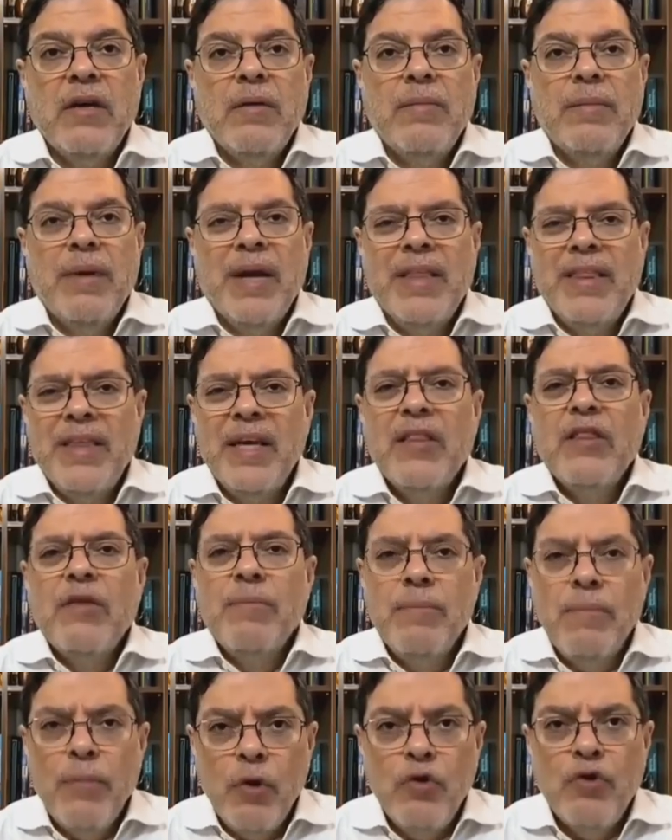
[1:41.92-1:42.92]
But I think the
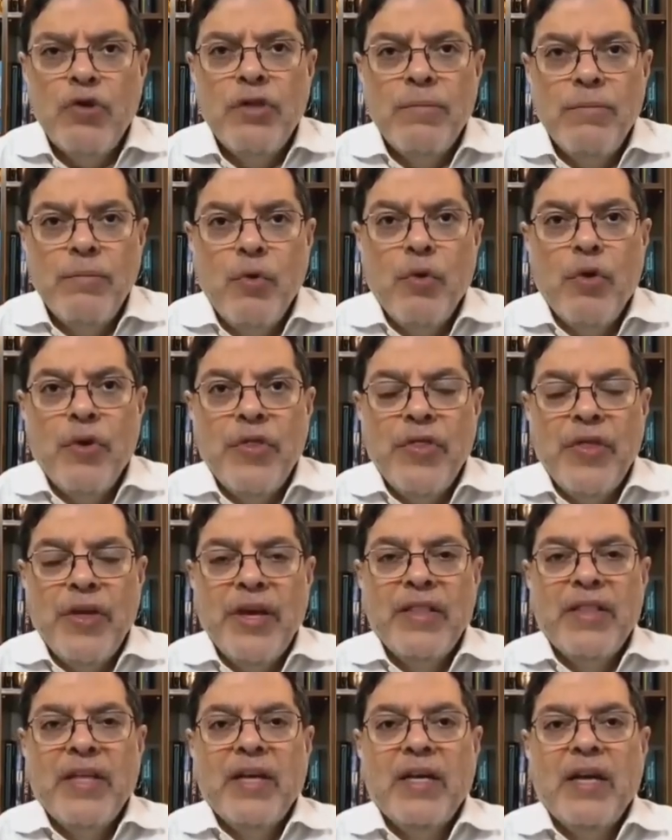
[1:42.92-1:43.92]
most important
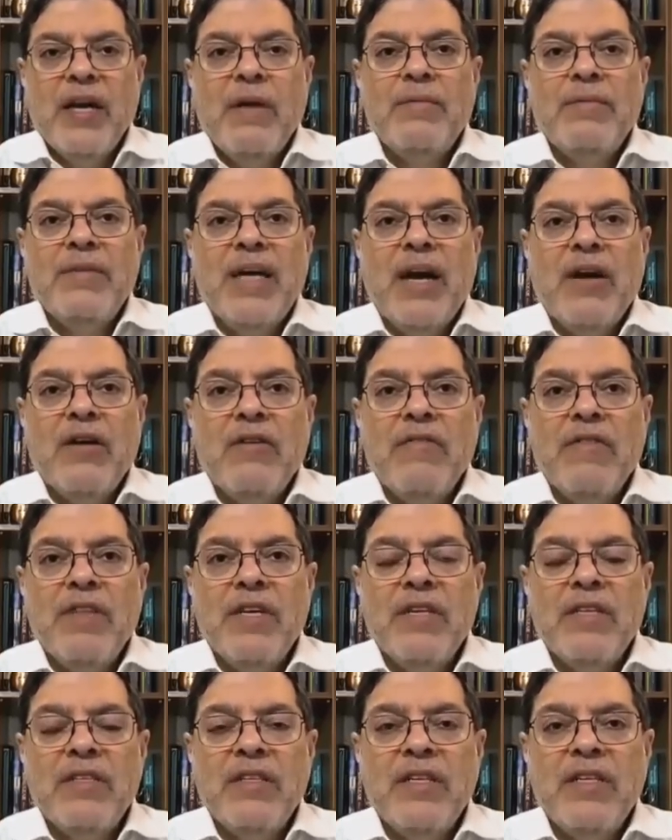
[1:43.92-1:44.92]
thing that comes out of
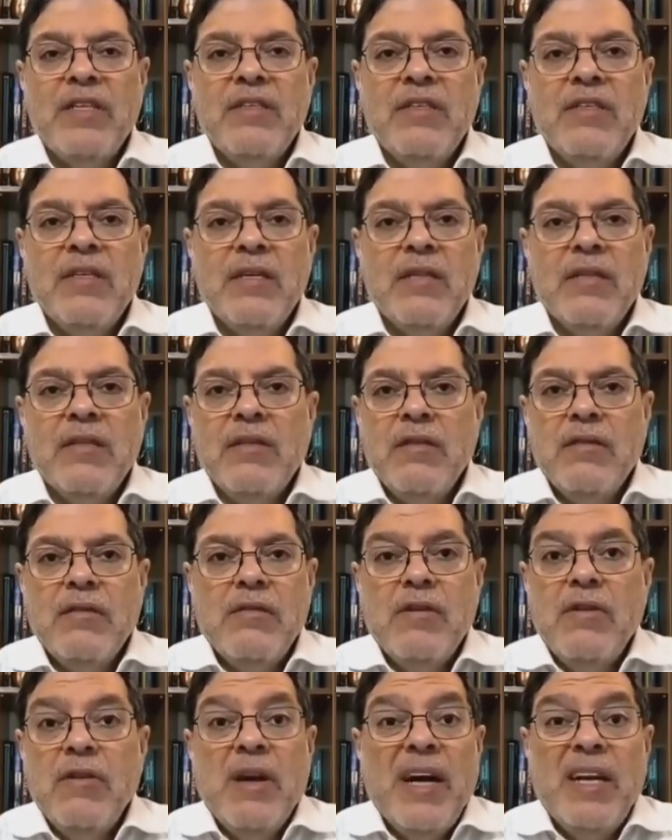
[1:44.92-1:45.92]
this is that
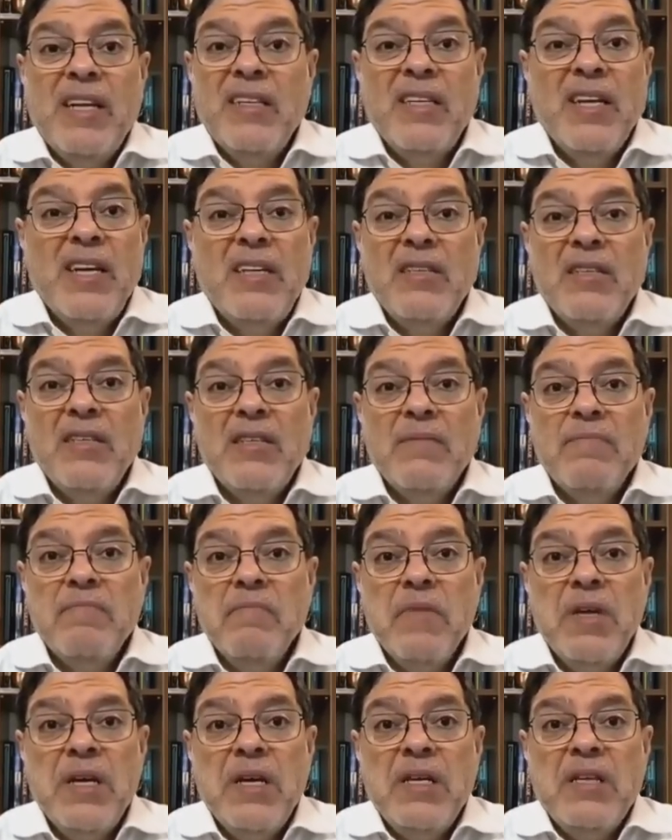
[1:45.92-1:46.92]
the United States
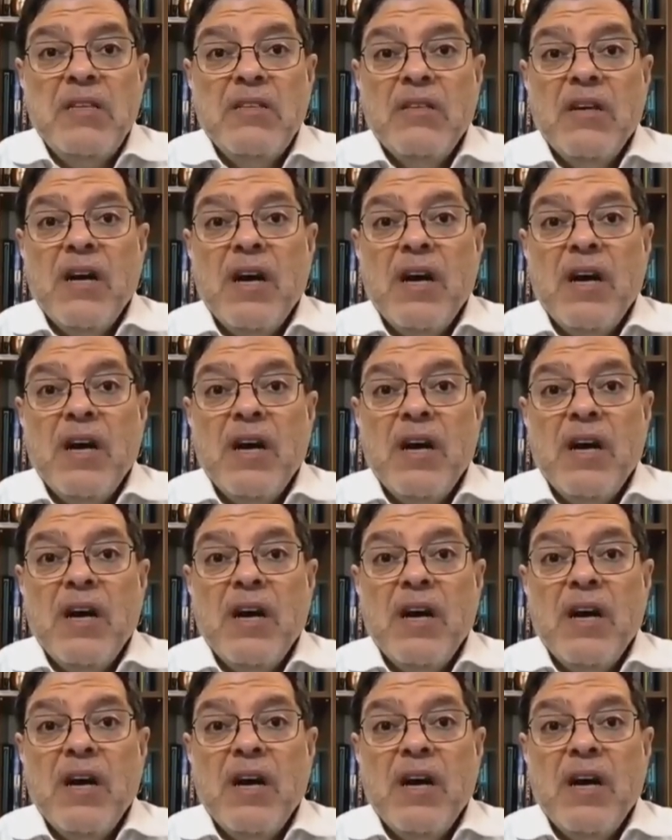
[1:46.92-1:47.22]
is